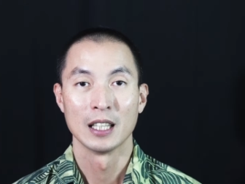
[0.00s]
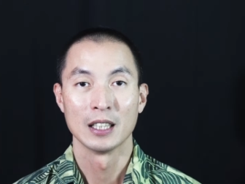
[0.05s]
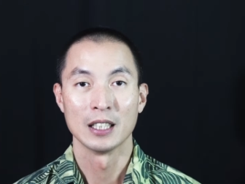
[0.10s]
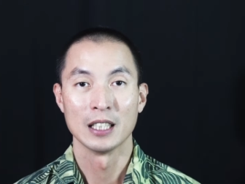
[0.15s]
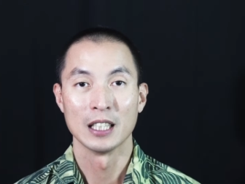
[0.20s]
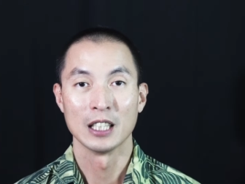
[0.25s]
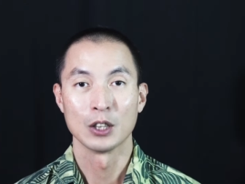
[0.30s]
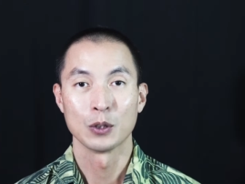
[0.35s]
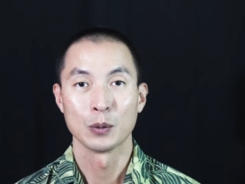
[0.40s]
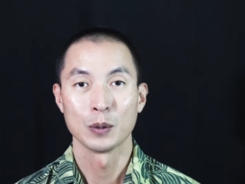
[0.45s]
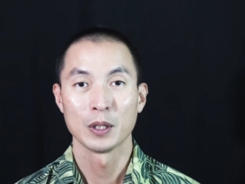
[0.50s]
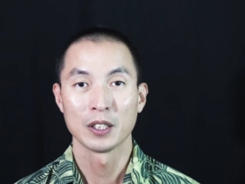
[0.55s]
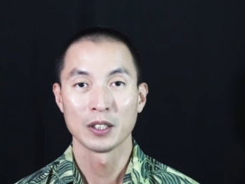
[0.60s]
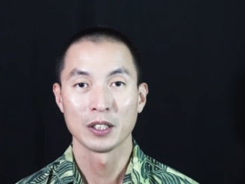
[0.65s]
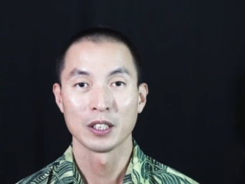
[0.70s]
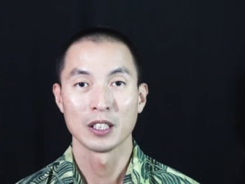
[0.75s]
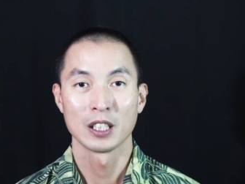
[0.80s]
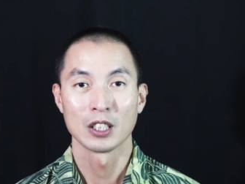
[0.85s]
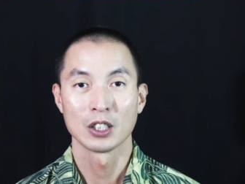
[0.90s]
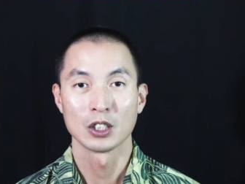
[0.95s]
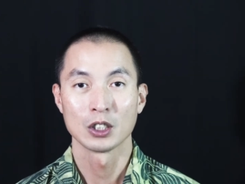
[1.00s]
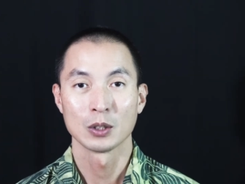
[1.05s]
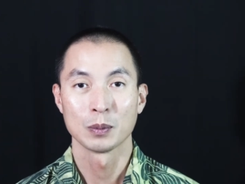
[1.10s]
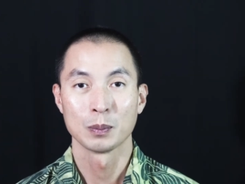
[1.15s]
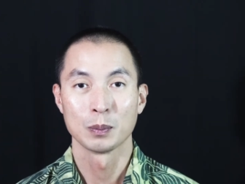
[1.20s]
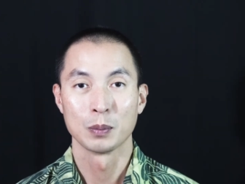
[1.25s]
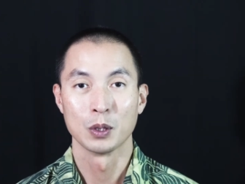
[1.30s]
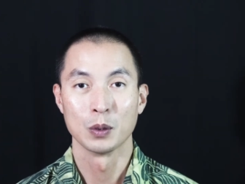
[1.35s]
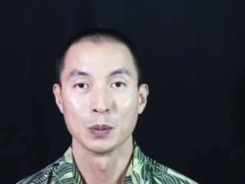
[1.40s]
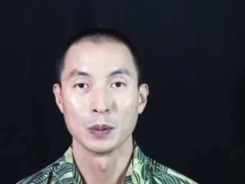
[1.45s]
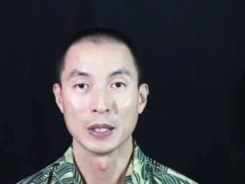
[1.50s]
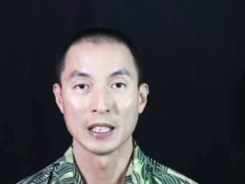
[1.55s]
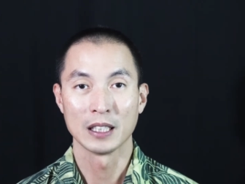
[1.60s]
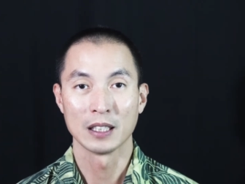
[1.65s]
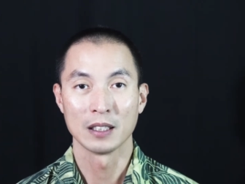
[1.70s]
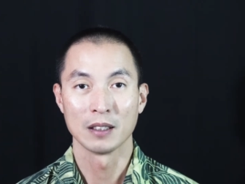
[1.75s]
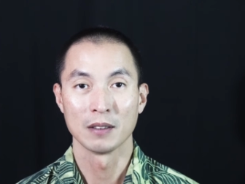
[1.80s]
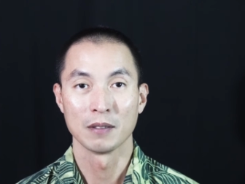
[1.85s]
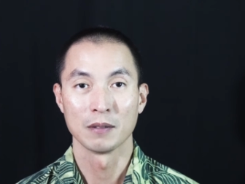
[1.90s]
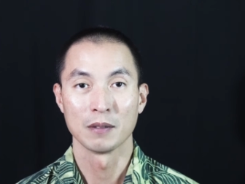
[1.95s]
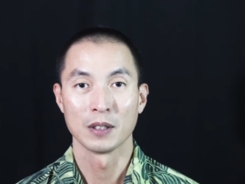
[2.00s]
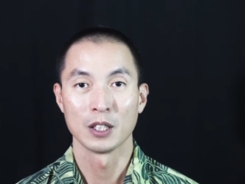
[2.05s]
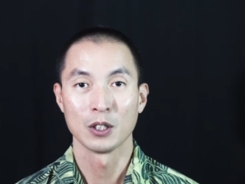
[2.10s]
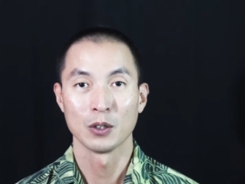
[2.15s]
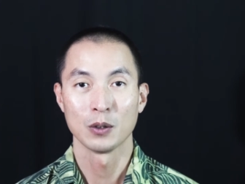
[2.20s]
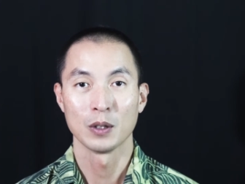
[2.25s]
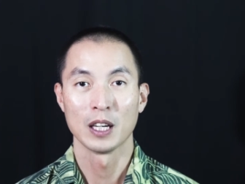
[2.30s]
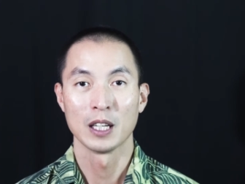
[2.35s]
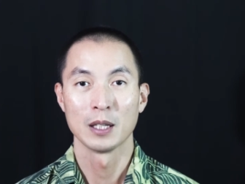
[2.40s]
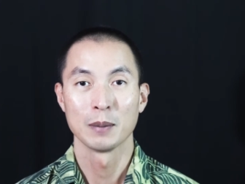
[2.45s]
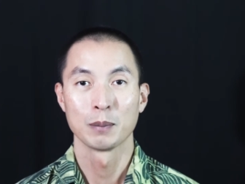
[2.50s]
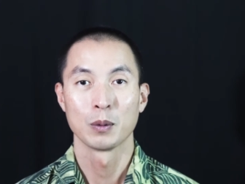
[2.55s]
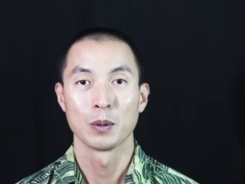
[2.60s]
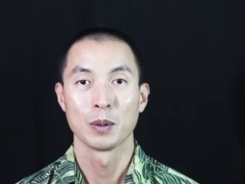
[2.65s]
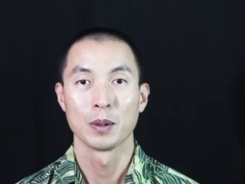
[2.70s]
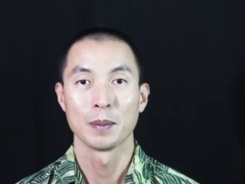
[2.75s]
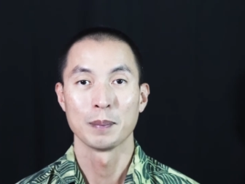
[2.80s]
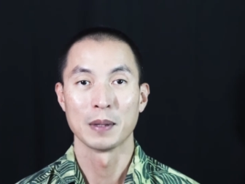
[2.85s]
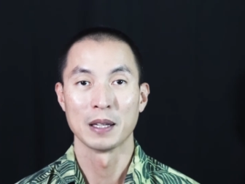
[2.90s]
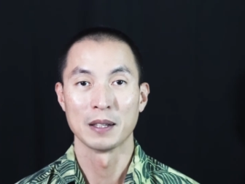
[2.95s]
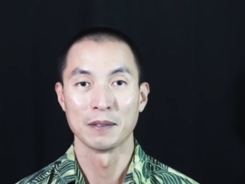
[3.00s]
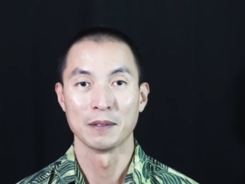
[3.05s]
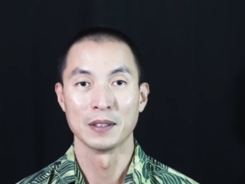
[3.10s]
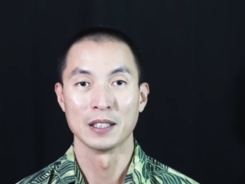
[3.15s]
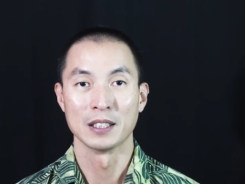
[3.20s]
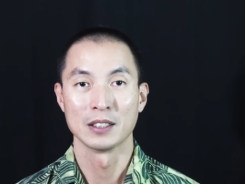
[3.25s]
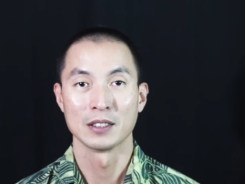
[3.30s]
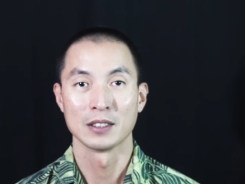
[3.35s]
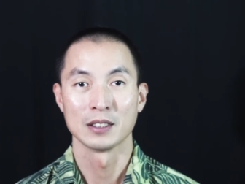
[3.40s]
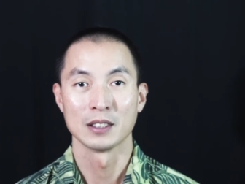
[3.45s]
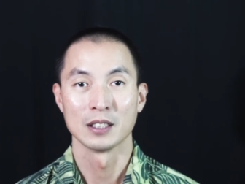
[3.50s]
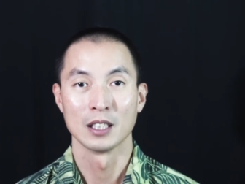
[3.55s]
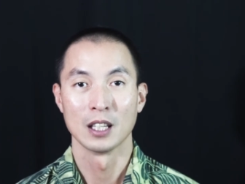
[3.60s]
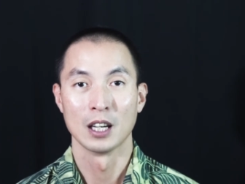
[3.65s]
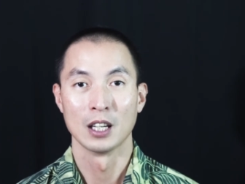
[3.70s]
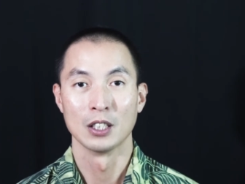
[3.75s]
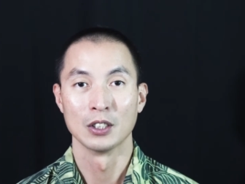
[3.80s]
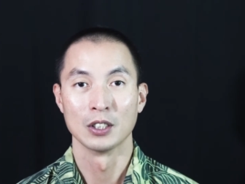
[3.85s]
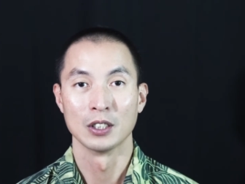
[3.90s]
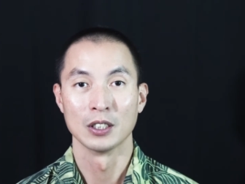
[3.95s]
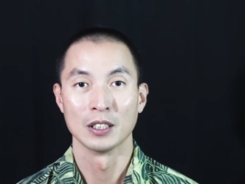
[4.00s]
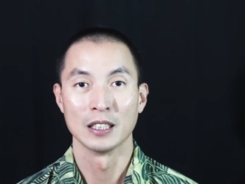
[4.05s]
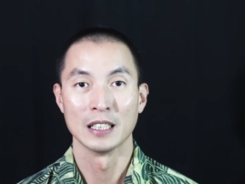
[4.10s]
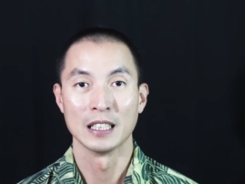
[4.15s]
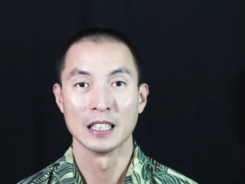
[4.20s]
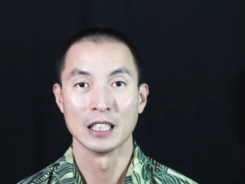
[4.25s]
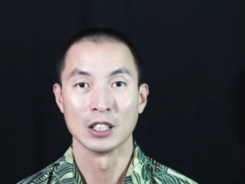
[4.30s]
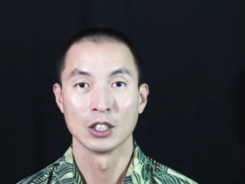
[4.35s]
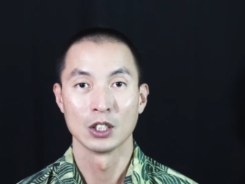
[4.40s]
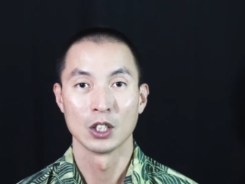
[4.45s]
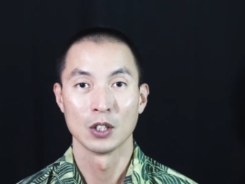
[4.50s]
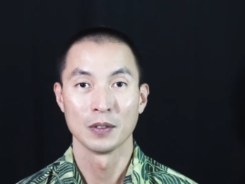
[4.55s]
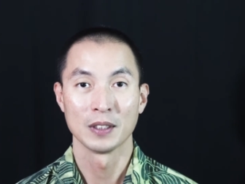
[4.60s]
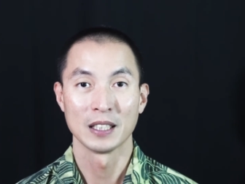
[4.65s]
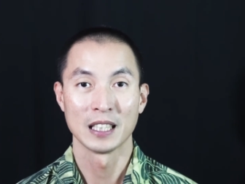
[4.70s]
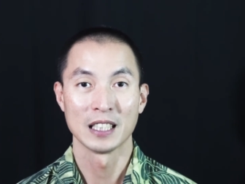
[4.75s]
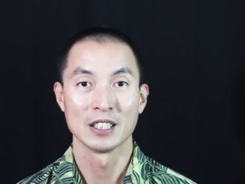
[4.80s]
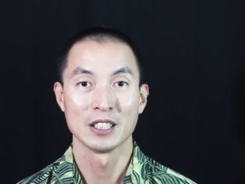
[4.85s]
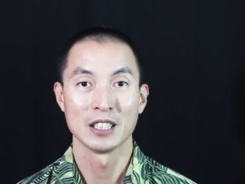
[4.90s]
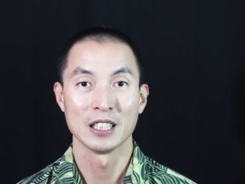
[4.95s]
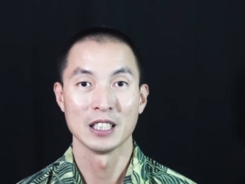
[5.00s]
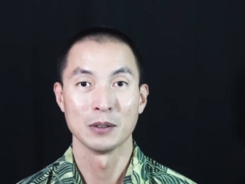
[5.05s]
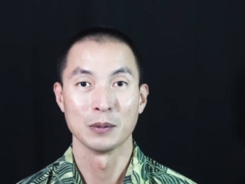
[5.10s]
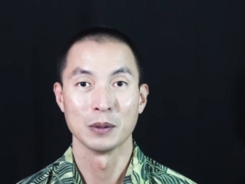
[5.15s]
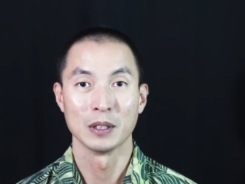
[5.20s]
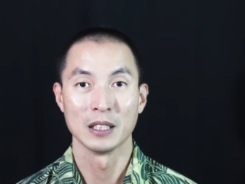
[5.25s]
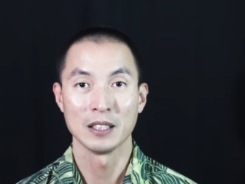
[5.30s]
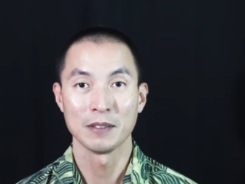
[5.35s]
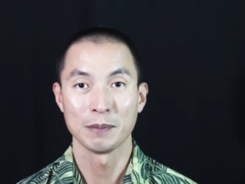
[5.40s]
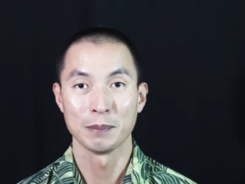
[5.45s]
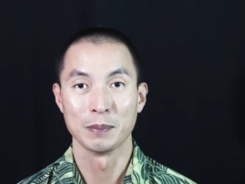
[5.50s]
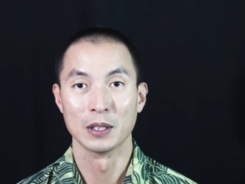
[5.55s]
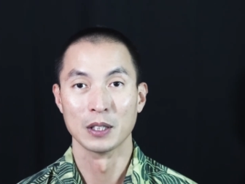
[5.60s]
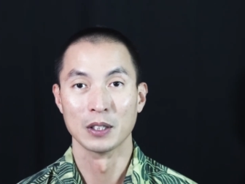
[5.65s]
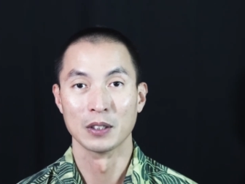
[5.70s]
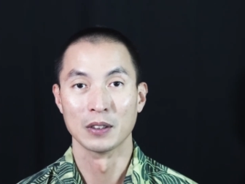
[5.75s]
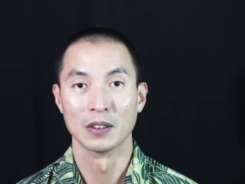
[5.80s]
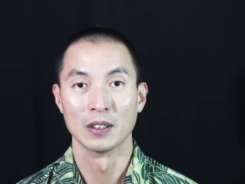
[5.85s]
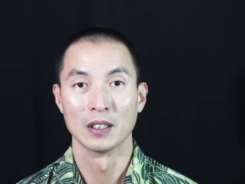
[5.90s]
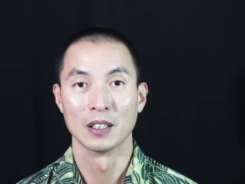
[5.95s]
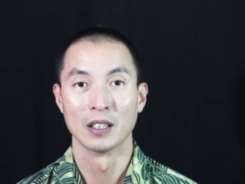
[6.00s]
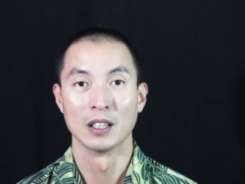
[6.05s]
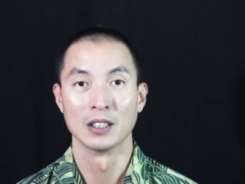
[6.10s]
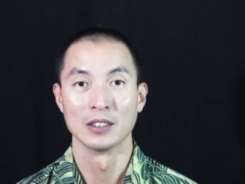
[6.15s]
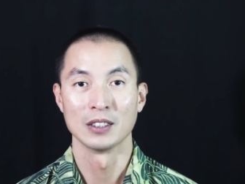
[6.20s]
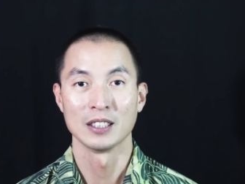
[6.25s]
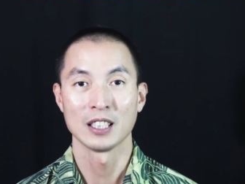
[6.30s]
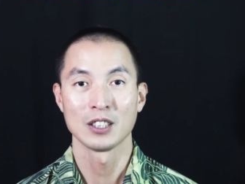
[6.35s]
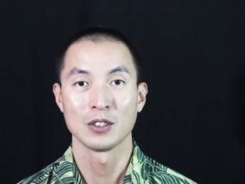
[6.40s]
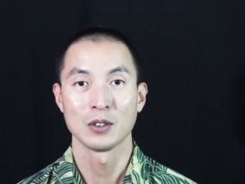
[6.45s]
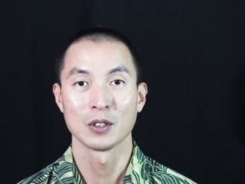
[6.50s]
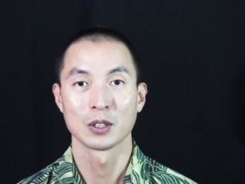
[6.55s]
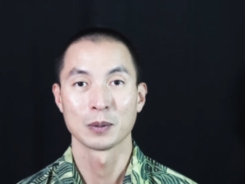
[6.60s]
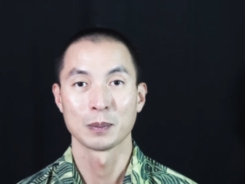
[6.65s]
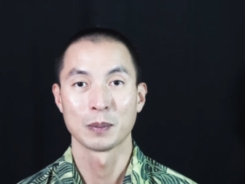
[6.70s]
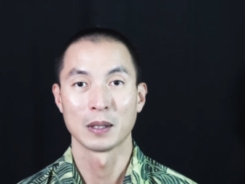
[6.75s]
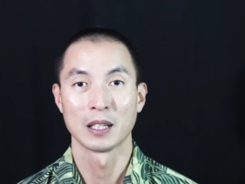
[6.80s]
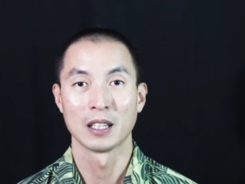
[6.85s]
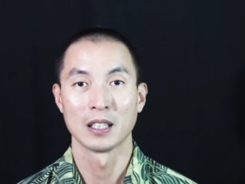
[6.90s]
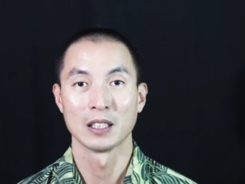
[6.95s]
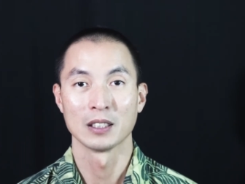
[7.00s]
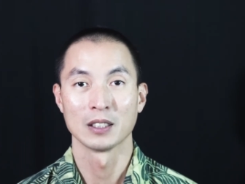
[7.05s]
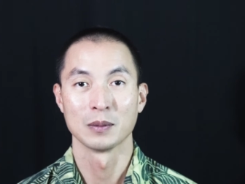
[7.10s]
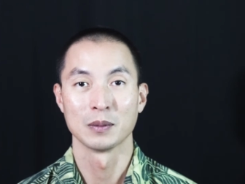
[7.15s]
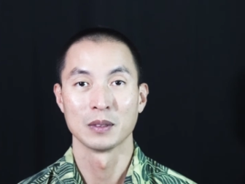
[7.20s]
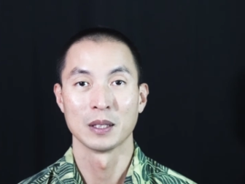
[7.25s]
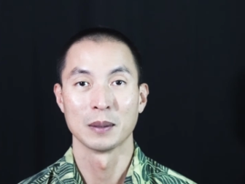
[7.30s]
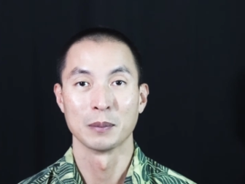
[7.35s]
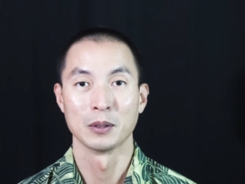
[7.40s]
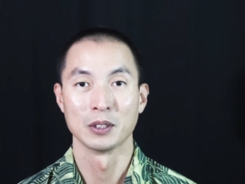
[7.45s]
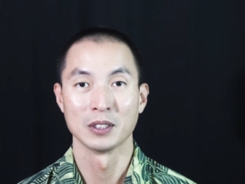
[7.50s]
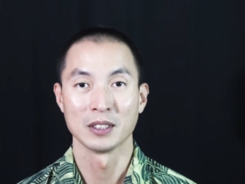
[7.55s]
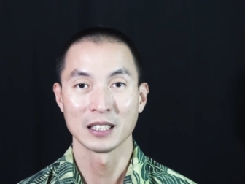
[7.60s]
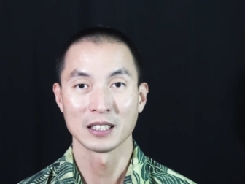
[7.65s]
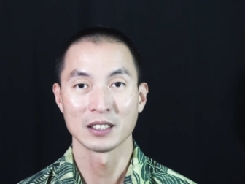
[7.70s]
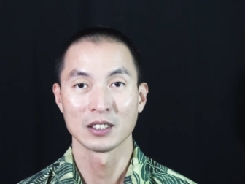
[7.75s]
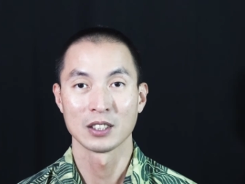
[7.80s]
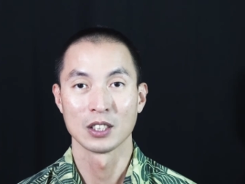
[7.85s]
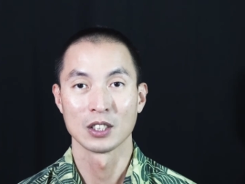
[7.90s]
the $300 per week federal unemployment benefits under the COVID 19 relief bill are set to expire September 6,